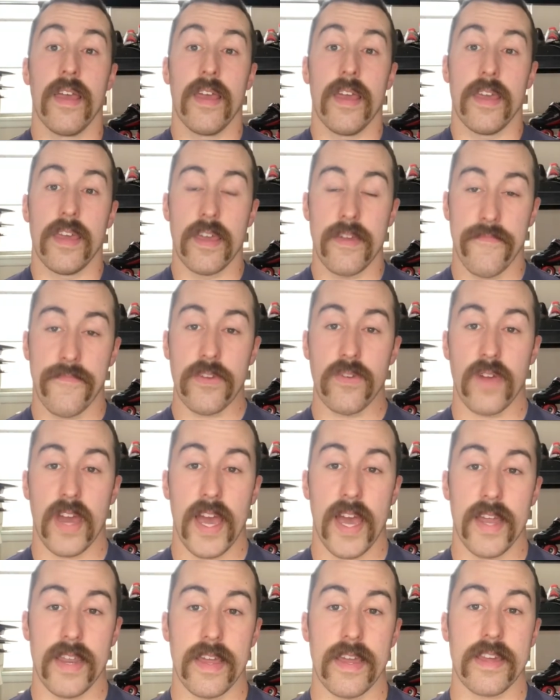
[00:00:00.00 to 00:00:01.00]
if you
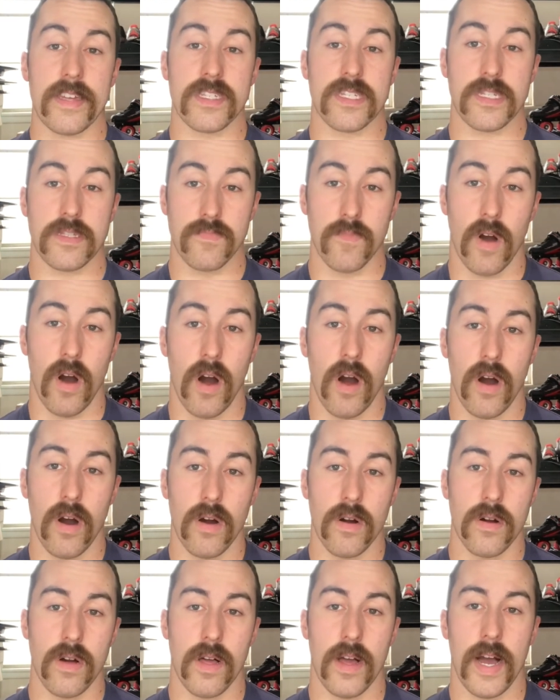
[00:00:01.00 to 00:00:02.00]
had a
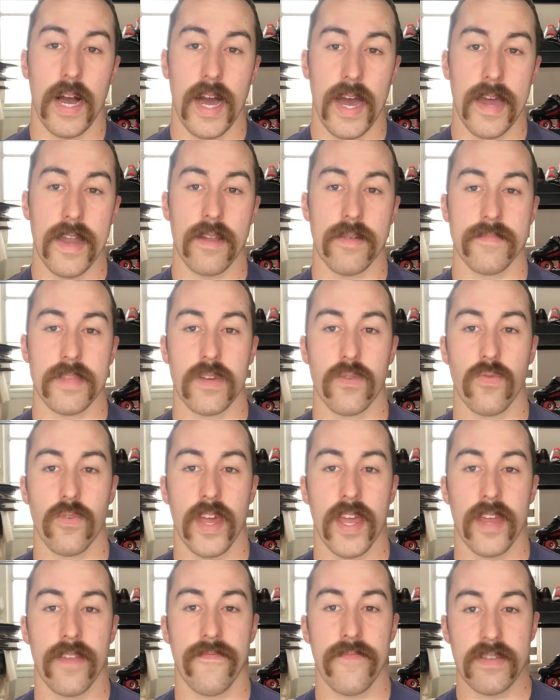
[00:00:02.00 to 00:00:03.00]
small item that
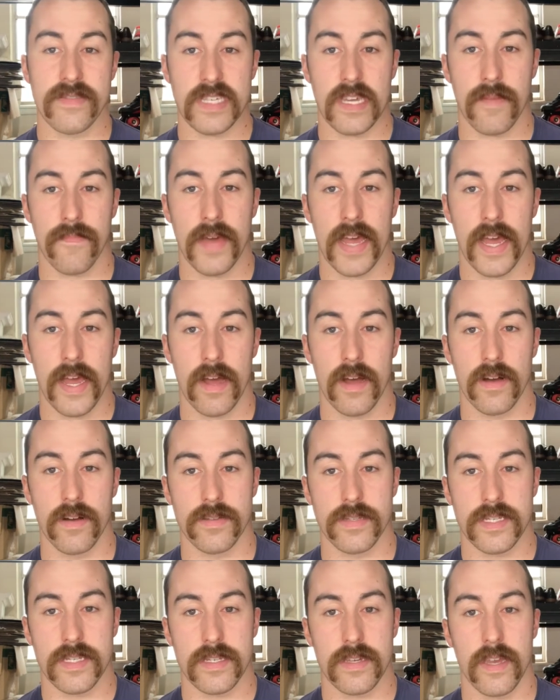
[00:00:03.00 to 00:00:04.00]
weighed 15
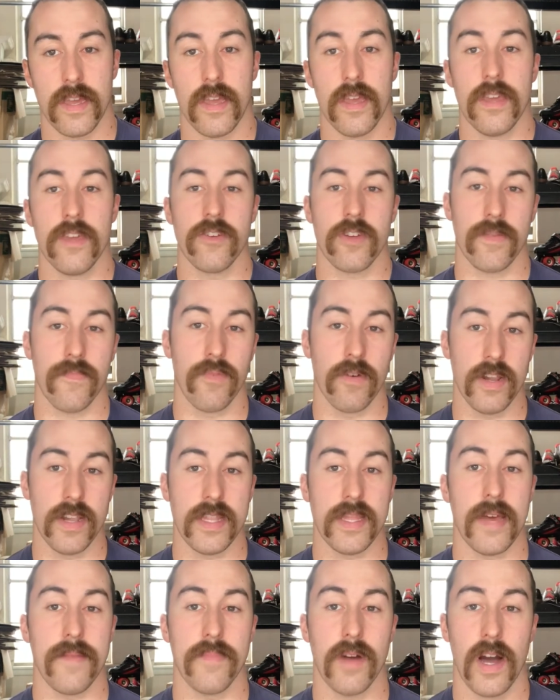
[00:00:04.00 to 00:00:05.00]
pounds, you could put it in
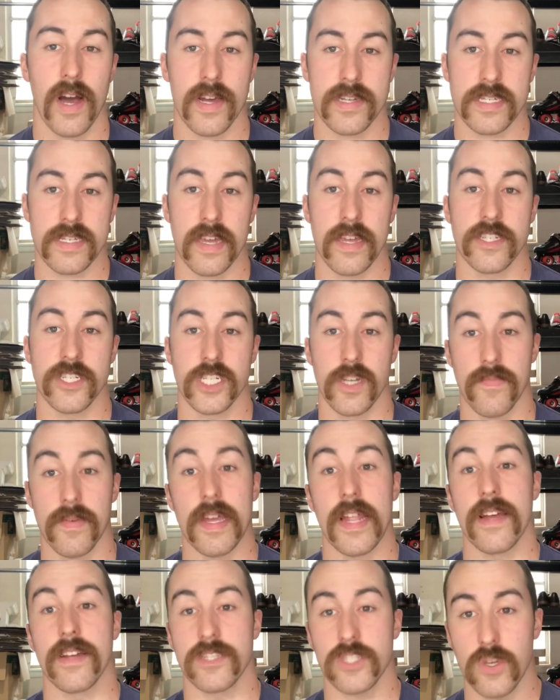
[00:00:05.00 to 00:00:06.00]
that box and ship it
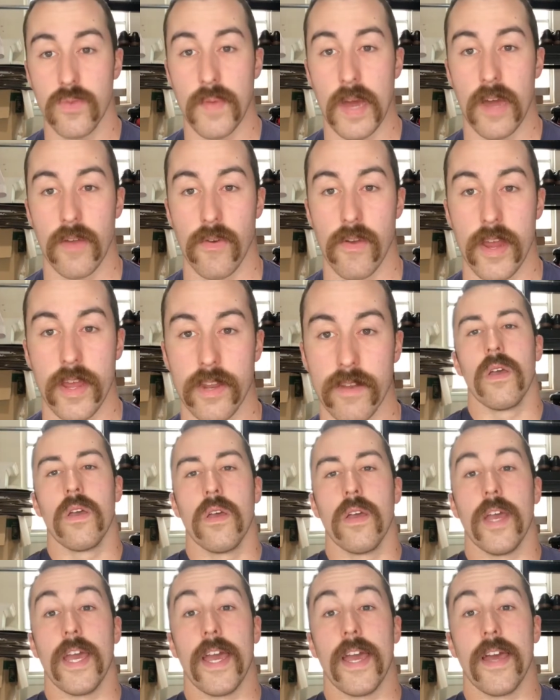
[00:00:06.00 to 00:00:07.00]
at a 2-pound rate.
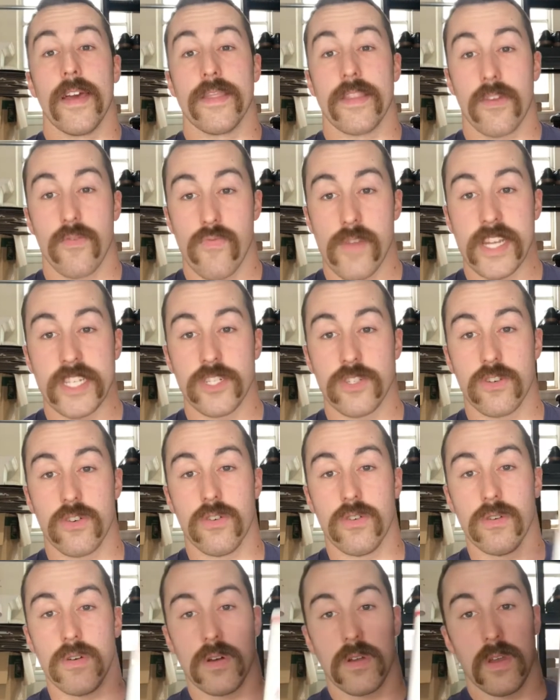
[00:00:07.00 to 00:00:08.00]
And the
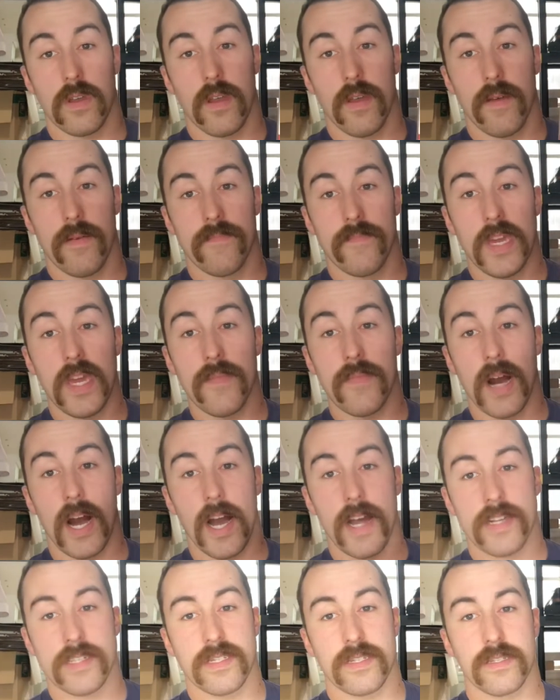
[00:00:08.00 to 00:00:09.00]
regional B
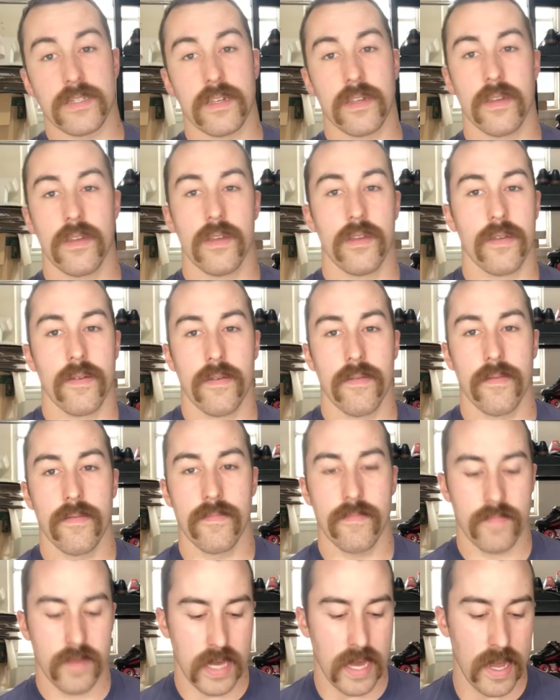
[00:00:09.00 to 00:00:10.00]
box,
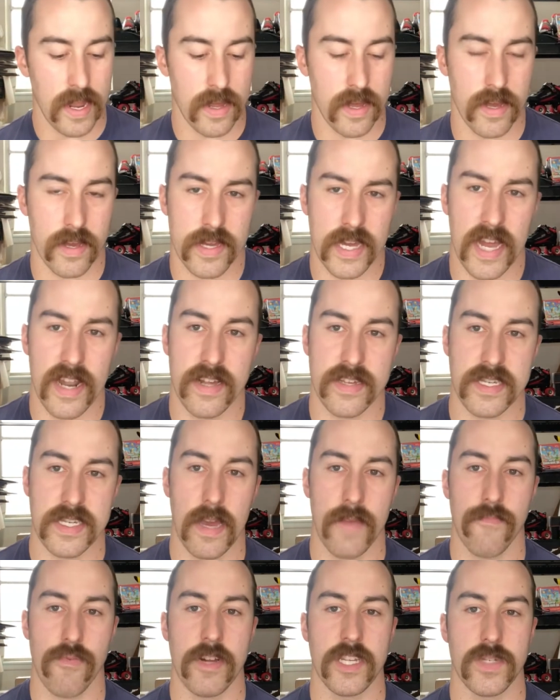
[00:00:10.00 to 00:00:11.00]
kind of the
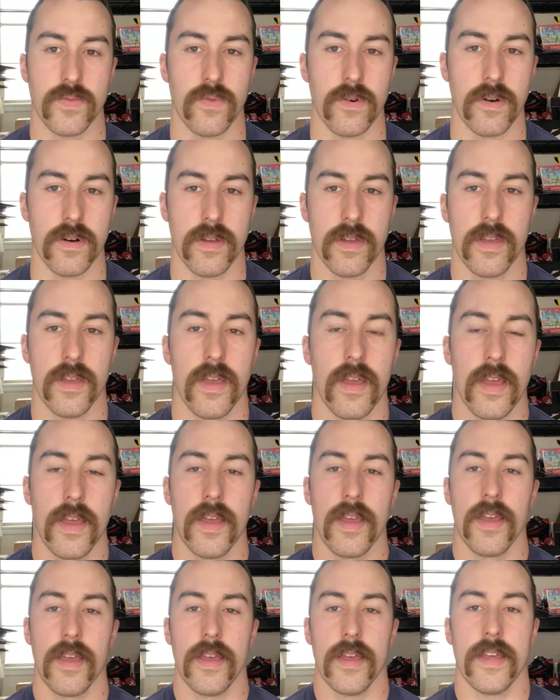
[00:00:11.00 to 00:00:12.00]
same principle.
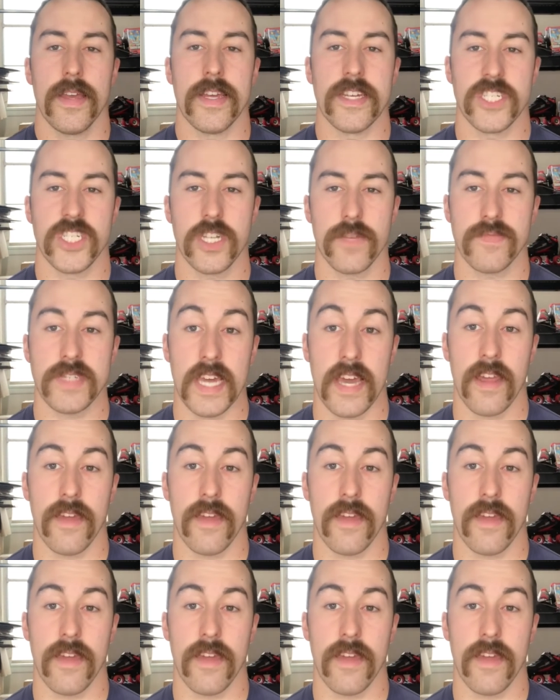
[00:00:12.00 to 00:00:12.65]
It ships at a